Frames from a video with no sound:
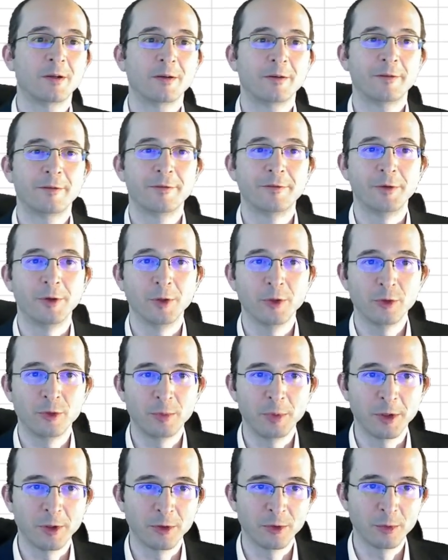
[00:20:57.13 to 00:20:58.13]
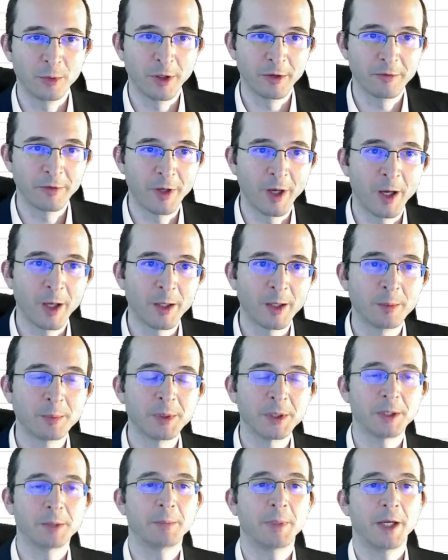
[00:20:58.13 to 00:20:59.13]
falls because we have gone up
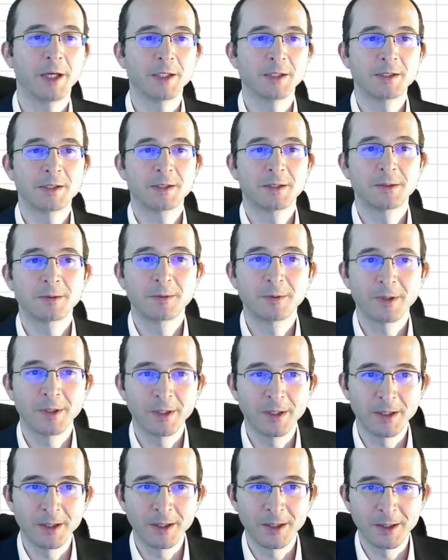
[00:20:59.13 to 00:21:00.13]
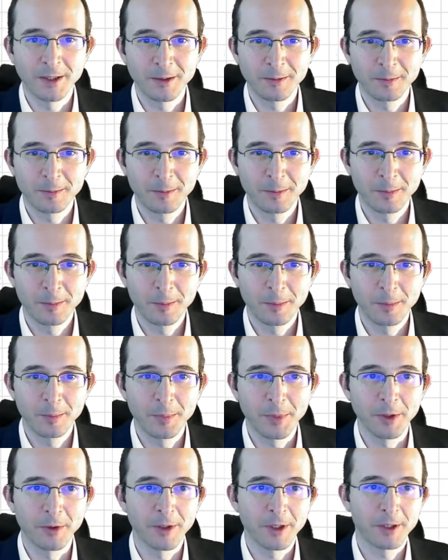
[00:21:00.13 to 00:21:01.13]
in the past
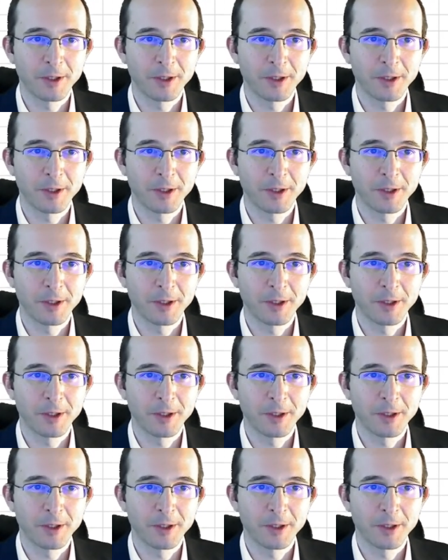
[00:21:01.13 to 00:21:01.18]
period.